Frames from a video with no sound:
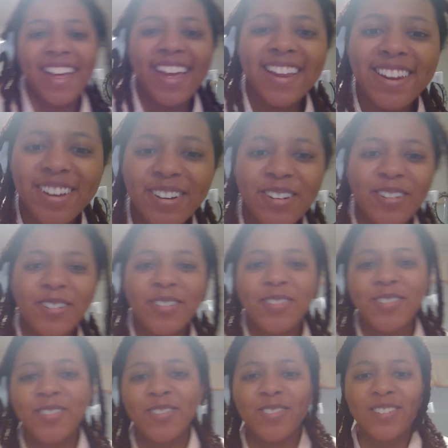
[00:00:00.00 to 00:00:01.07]

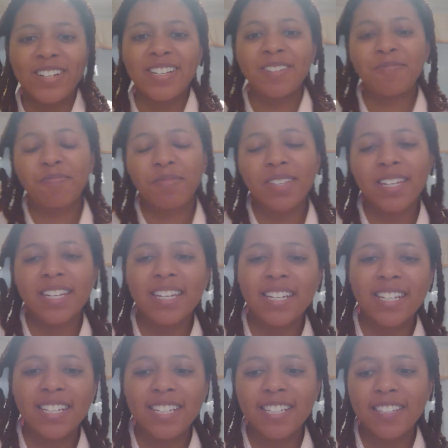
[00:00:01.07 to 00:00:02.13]
Hello! It
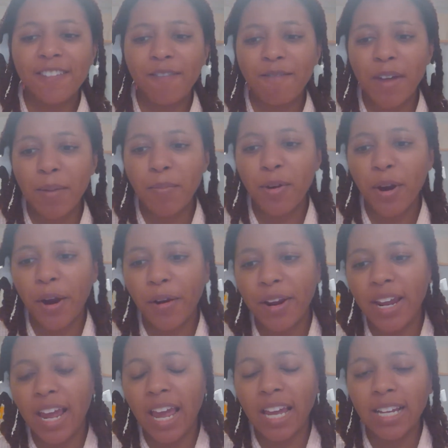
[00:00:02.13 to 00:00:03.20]
is
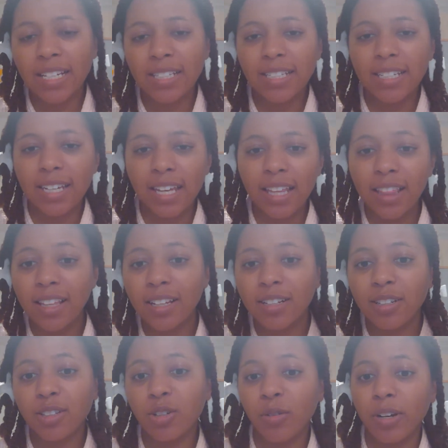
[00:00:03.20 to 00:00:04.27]
February 18th,
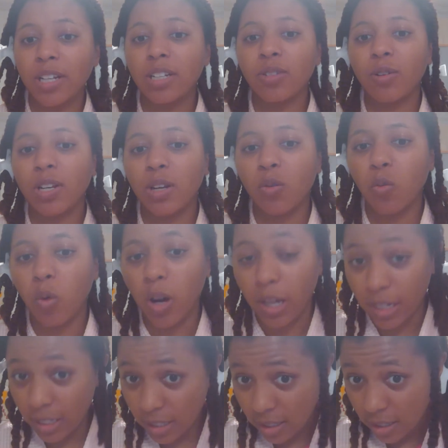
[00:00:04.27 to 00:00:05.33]

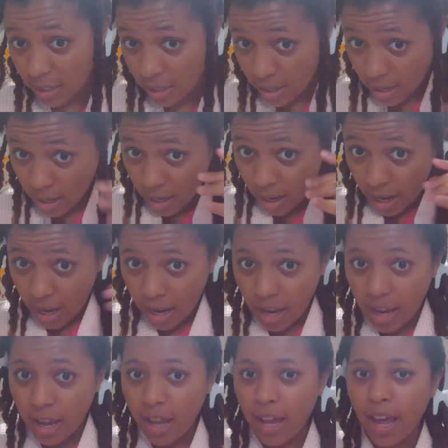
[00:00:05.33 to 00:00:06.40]
2021.
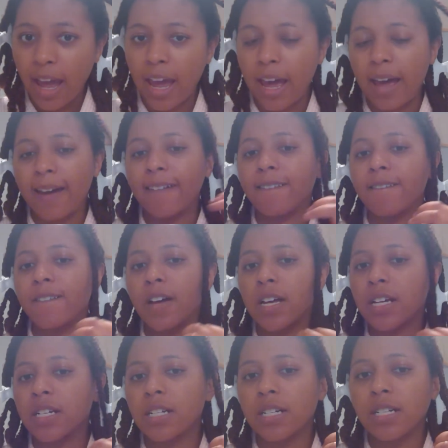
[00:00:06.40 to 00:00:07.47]
I have
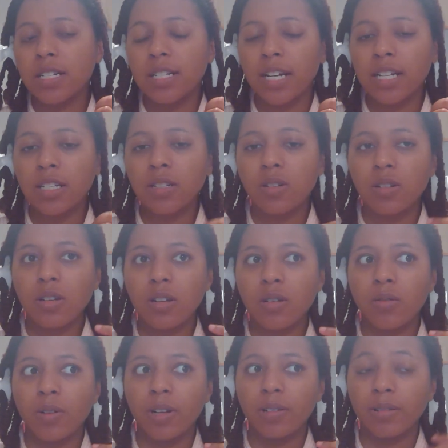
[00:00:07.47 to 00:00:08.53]

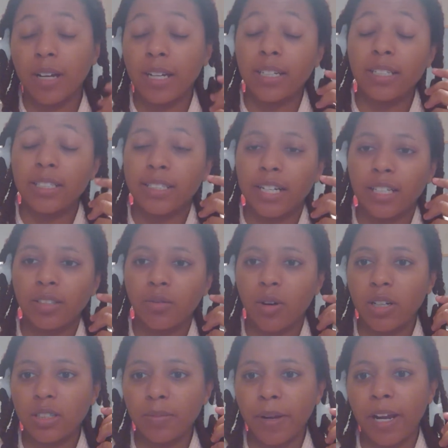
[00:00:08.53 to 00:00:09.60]
I didn't just
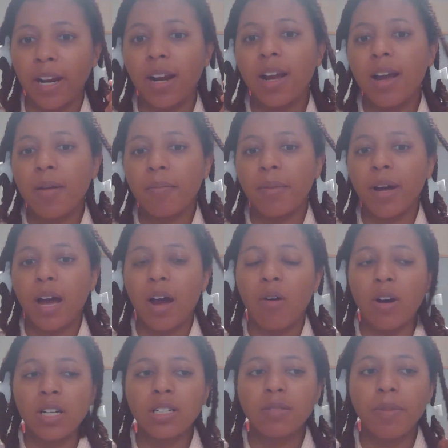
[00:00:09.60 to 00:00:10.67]
wash my hair, but I
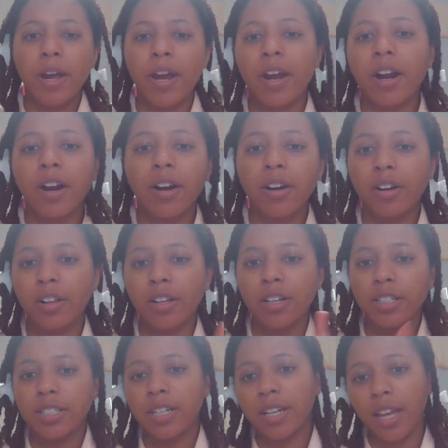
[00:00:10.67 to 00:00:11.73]
washed my hair earlier
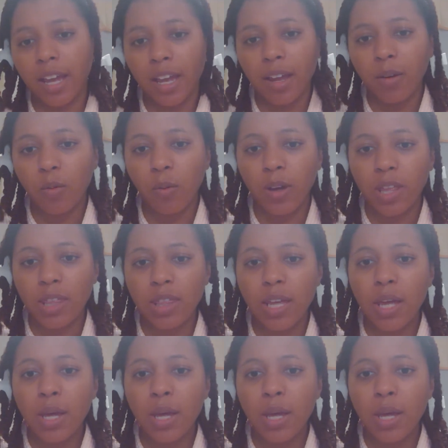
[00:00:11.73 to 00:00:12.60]
today with